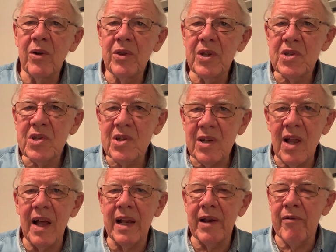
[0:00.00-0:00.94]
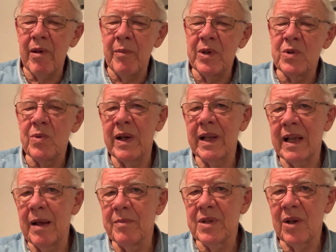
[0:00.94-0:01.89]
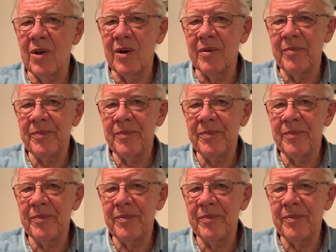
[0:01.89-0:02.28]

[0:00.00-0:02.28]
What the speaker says: on the slider image when it comes along.